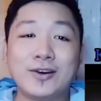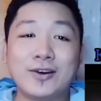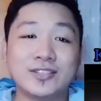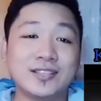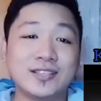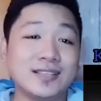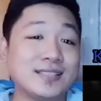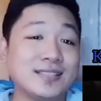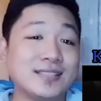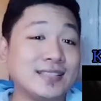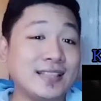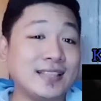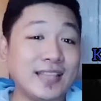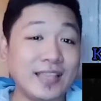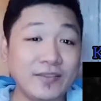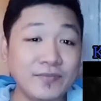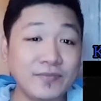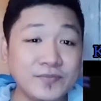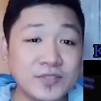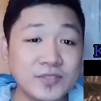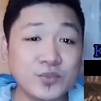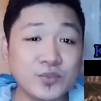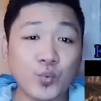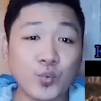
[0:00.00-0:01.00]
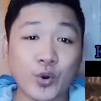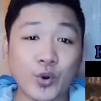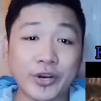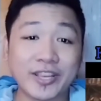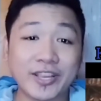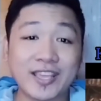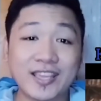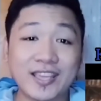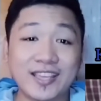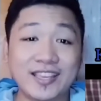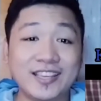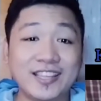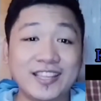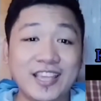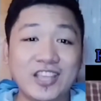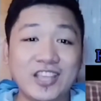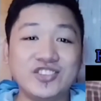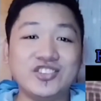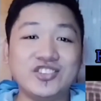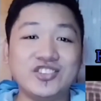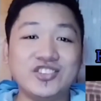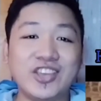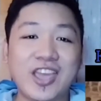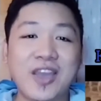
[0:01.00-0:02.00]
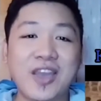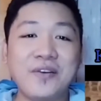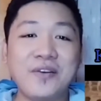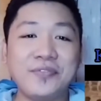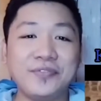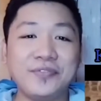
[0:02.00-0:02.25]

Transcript: slaves working in KGF.